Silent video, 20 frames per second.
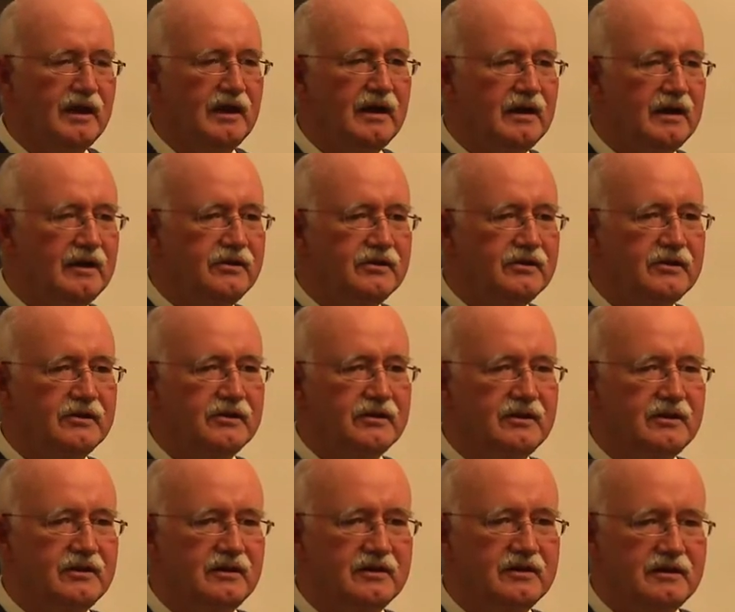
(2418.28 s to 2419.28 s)
And I
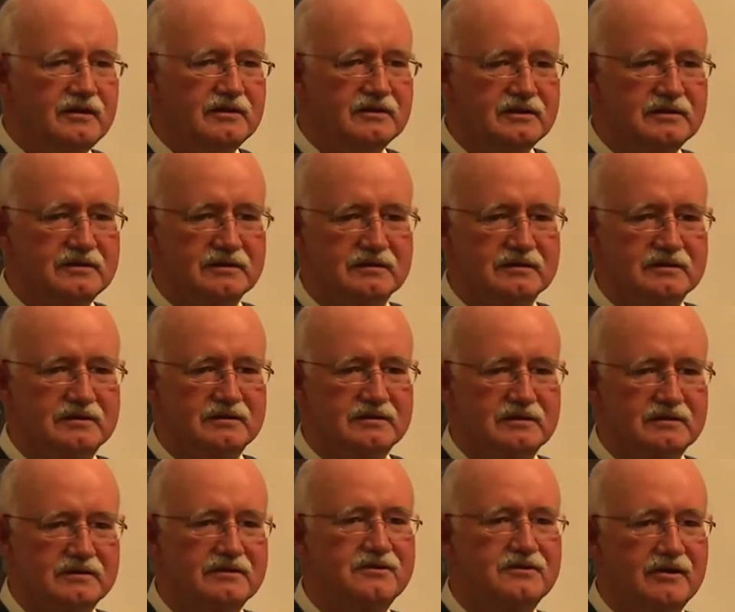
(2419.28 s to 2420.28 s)
thought this is
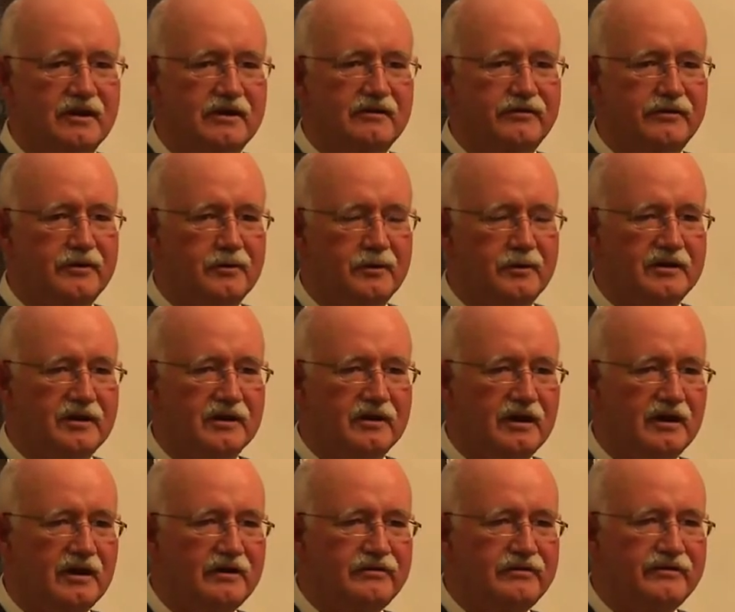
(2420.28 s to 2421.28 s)
straightforward
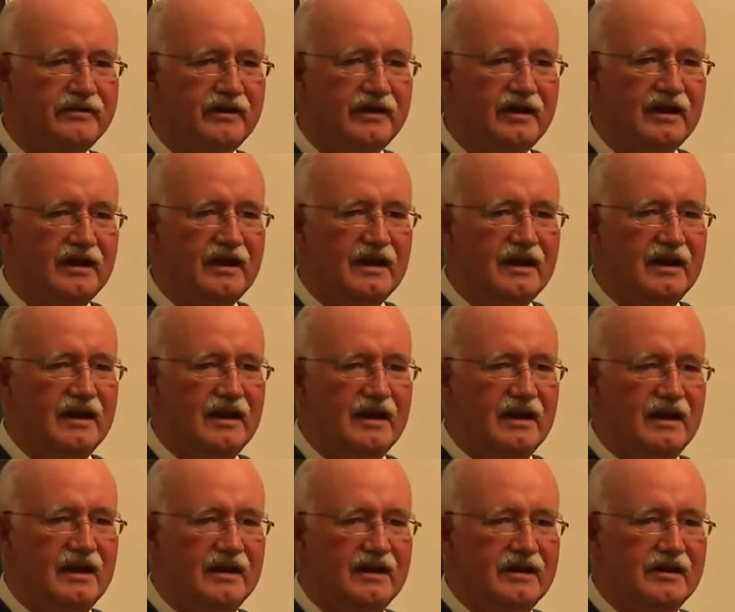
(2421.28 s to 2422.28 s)
enough.
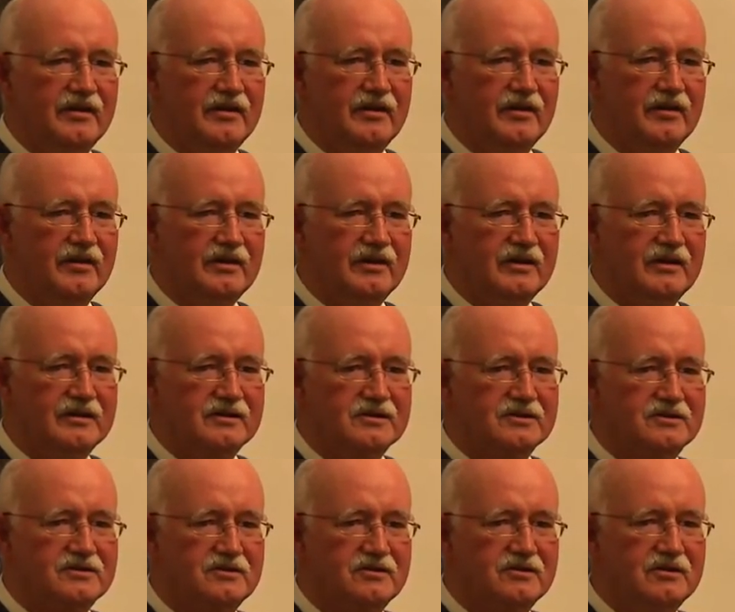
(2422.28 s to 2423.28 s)
And a
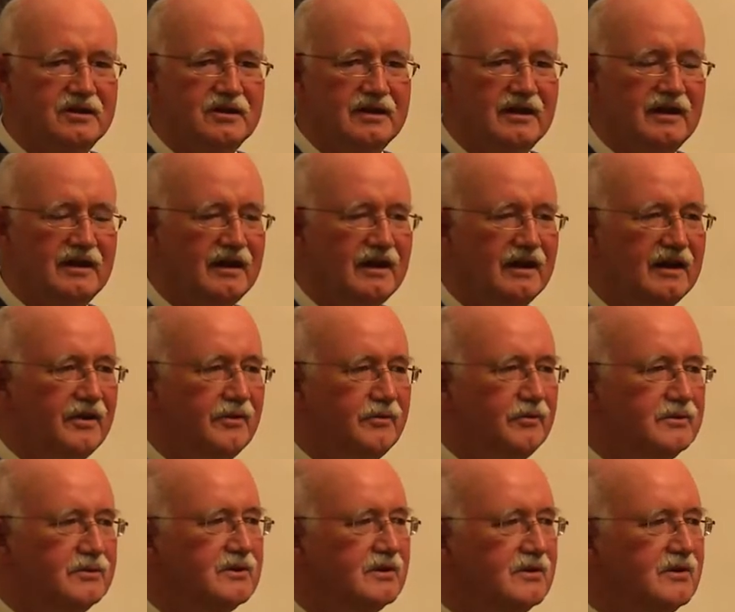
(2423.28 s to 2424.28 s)
student I had
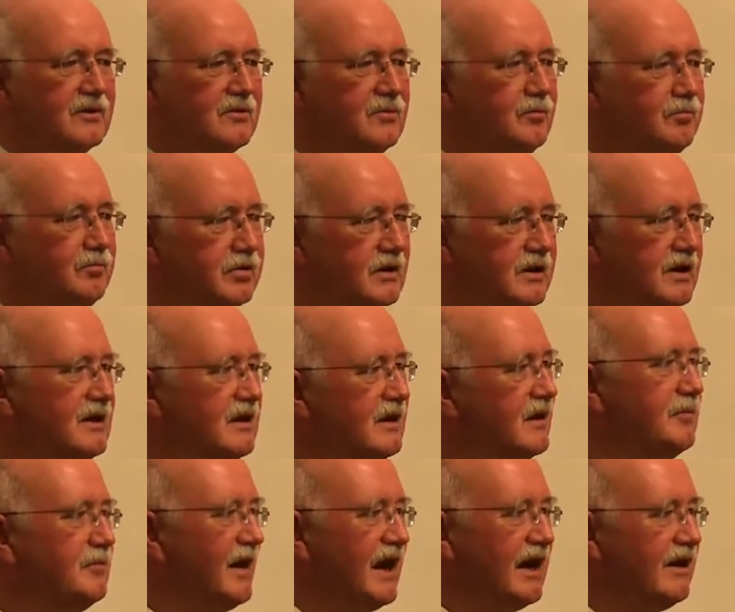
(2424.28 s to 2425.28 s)
was
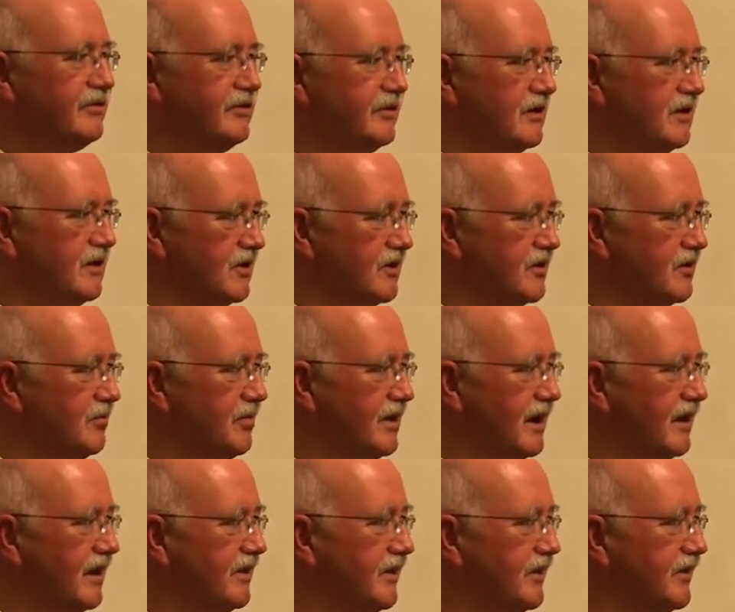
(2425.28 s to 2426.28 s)
completely baffled
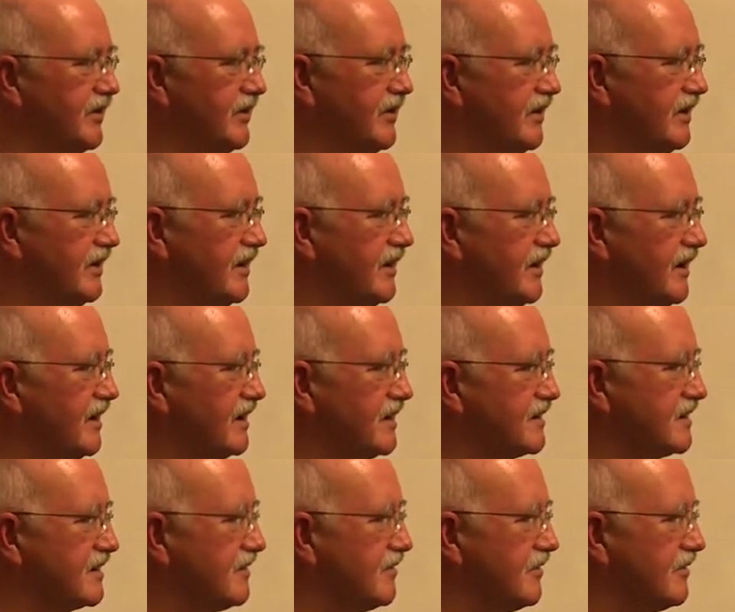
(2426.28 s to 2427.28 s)
by it. And I
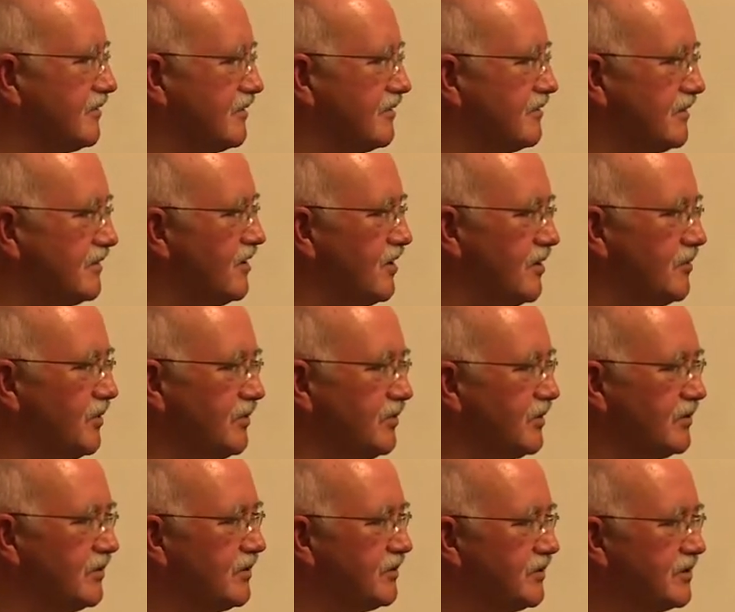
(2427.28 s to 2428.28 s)
said, Rob,
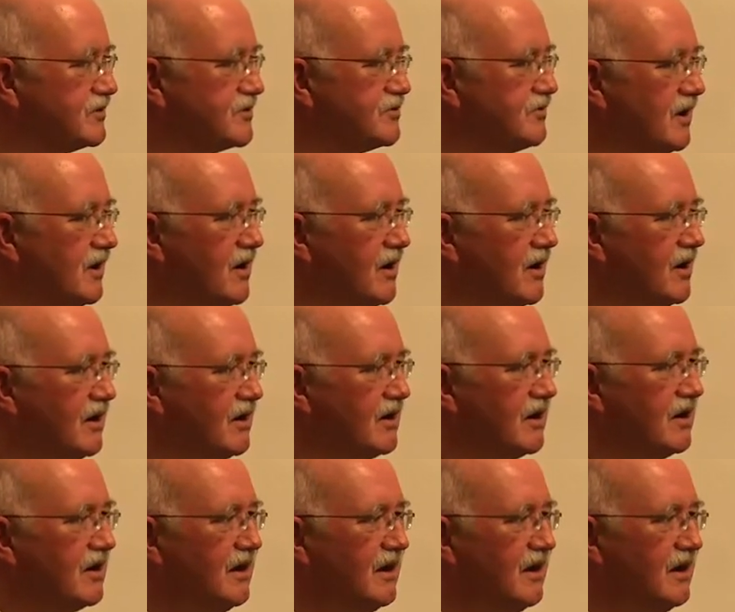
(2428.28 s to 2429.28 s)
what's wrong
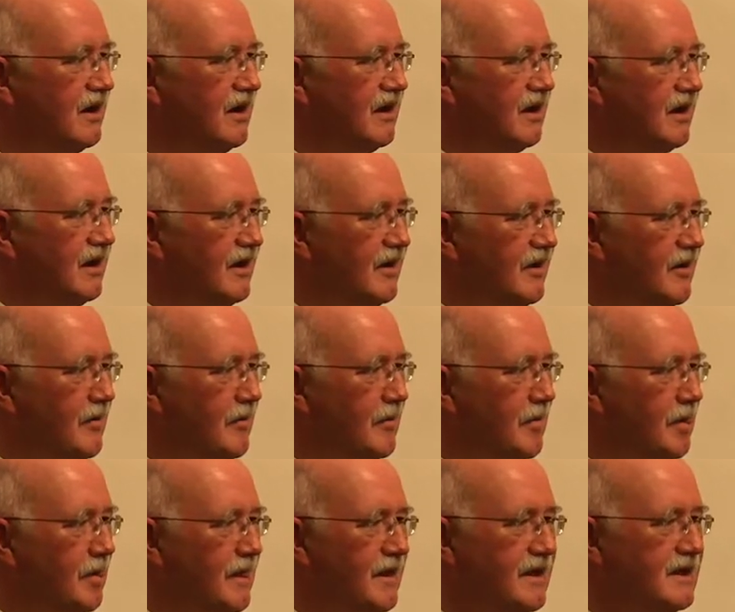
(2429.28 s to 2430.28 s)
here? Um,
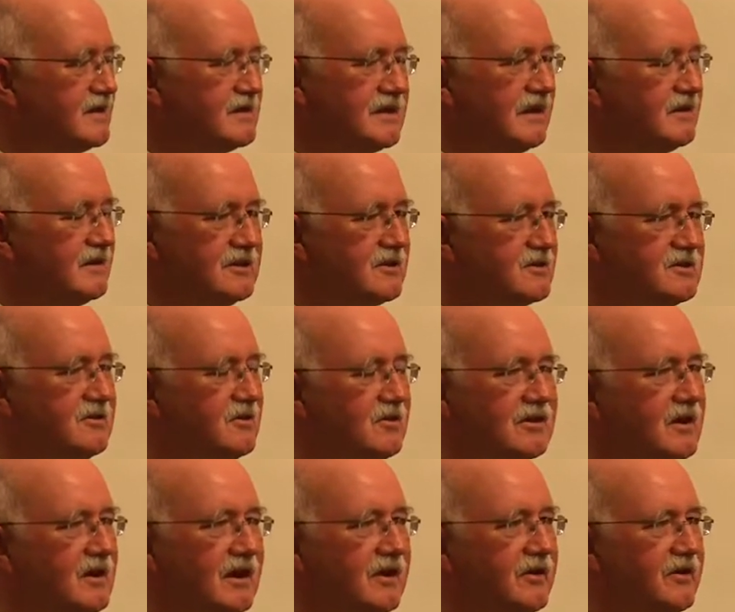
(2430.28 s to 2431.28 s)
he said, just
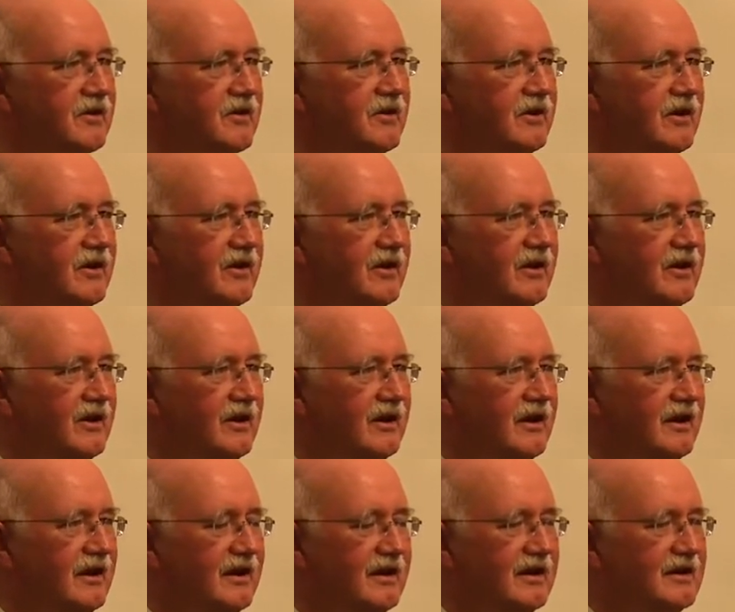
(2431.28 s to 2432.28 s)
don't get it.
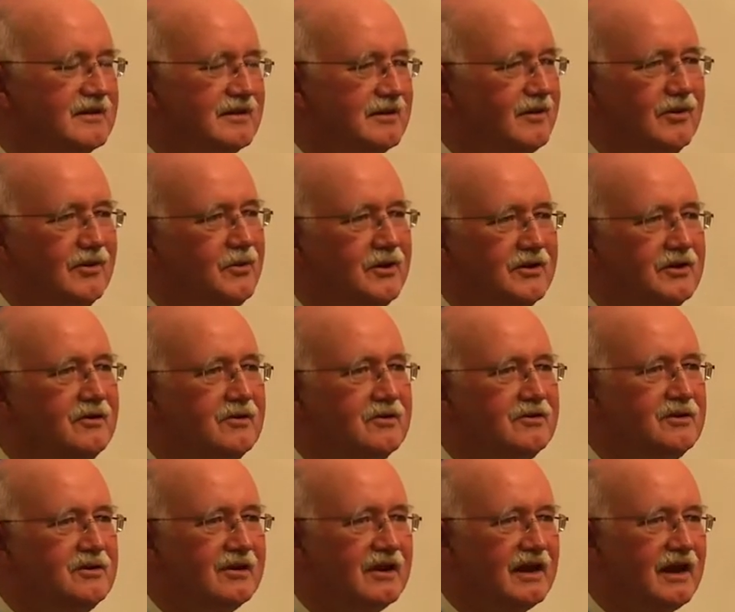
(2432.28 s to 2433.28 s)
And I said, what
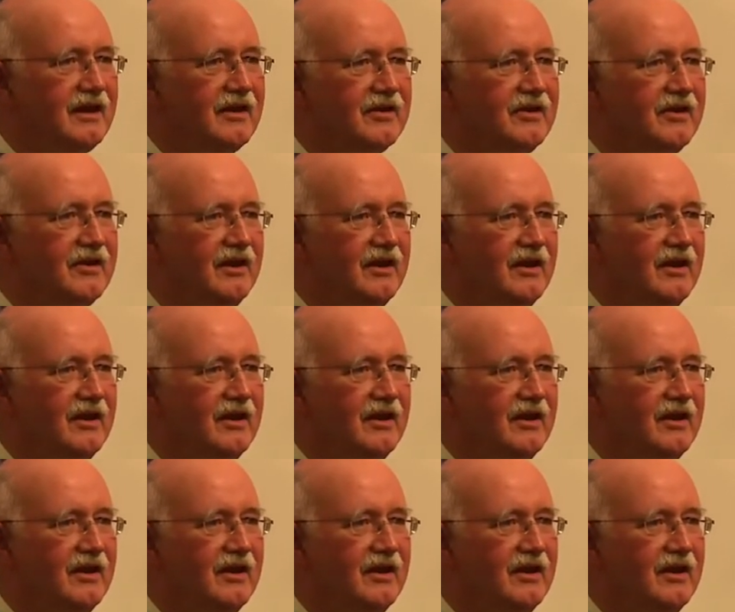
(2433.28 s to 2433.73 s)
don't you get?